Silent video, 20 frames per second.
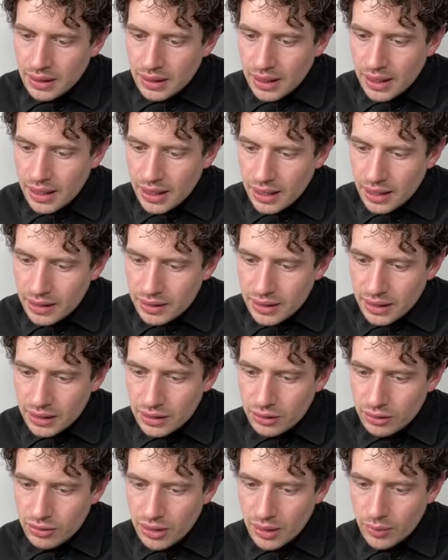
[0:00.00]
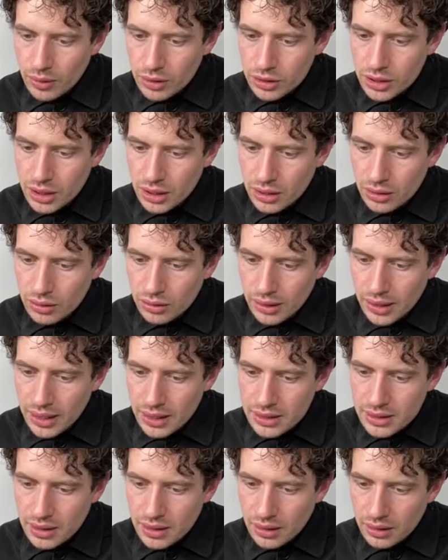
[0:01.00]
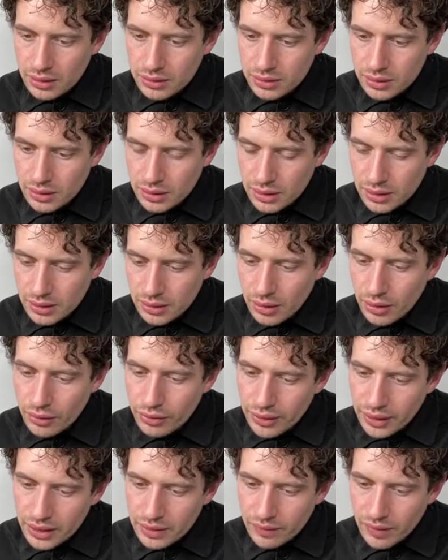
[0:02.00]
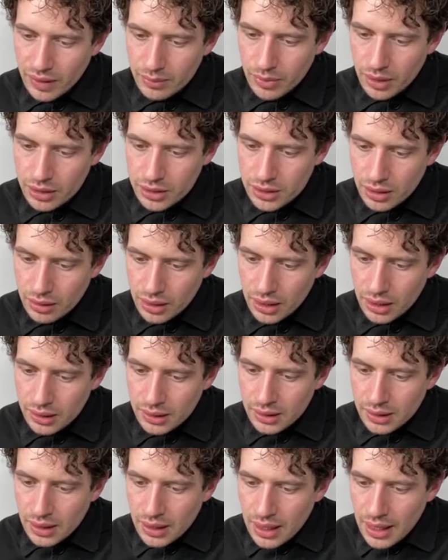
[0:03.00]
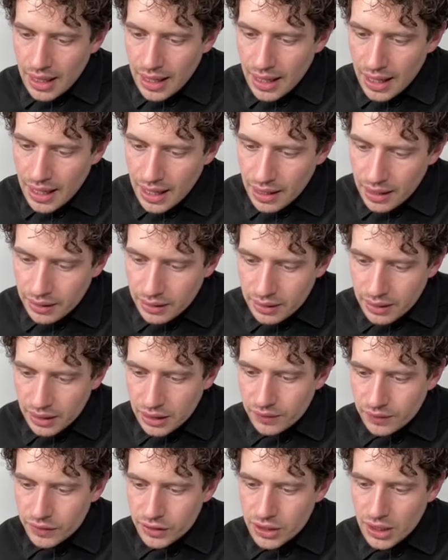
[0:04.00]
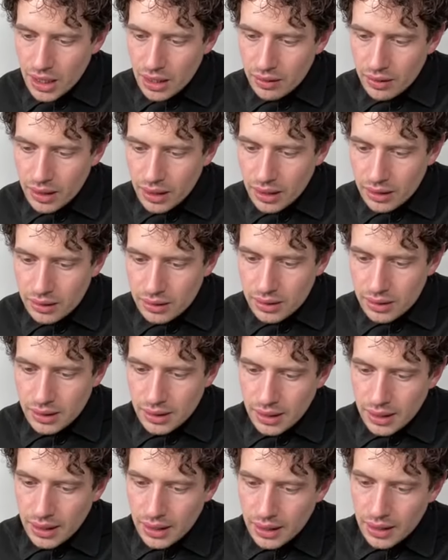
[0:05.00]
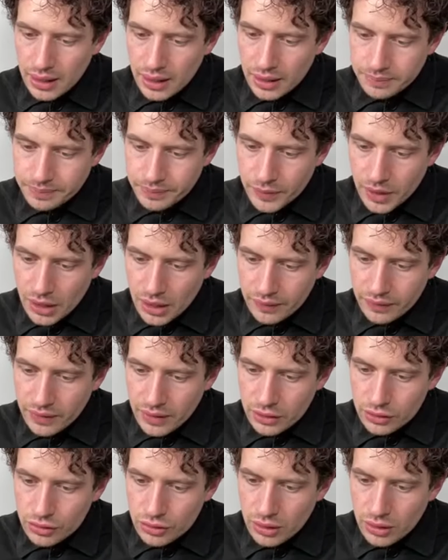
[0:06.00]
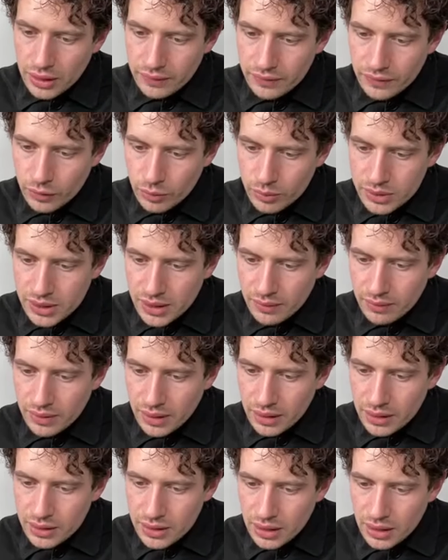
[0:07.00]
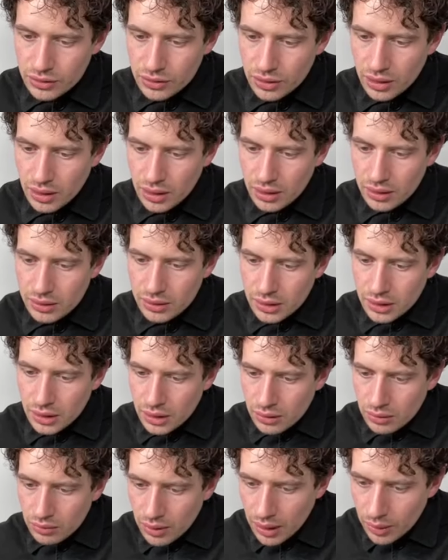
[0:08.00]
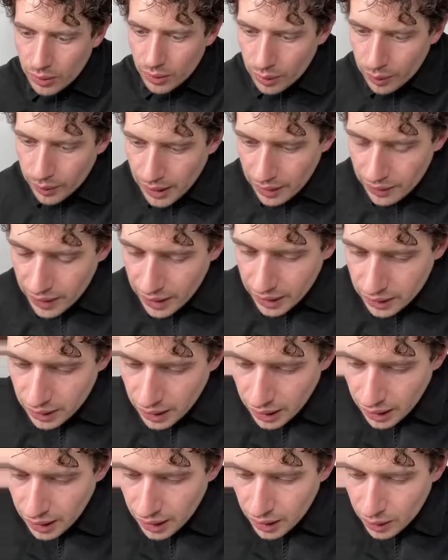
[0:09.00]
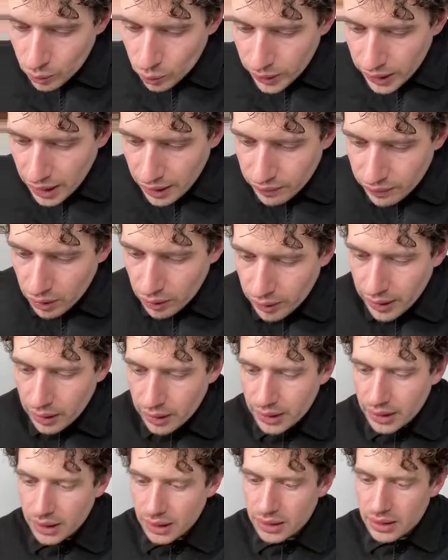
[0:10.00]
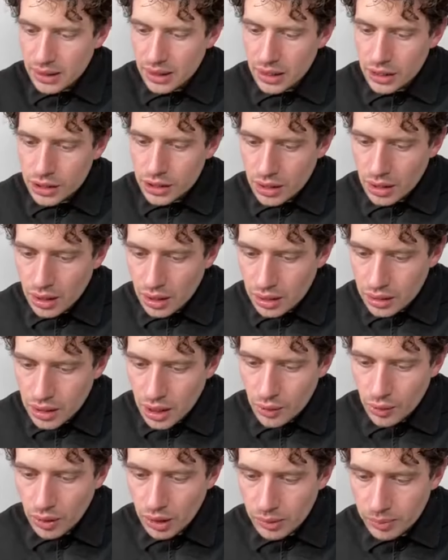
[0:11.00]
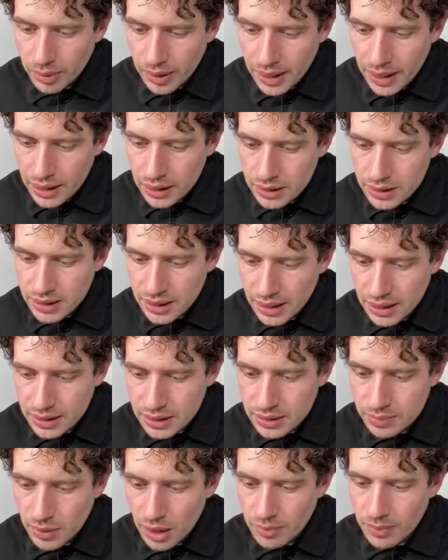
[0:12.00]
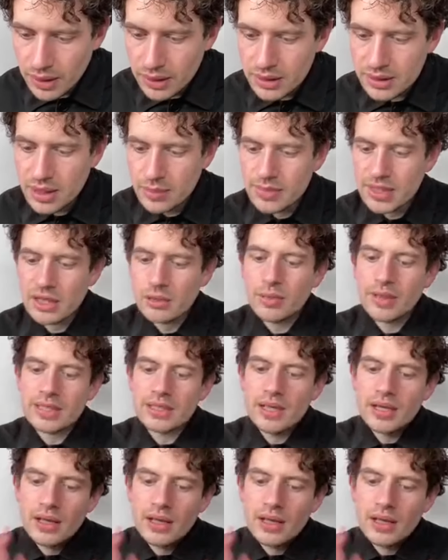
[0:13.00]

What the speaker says: Thank you. Great watching your hairstyle. Oh, thank you very much, Tony. Thank you for sharing. Life truly informative. Thank you, Sandra. Right, where are we at then? We have L'Oreal in Indonesia. No, Olaplex. It's Smart Band, the same as Olaplex.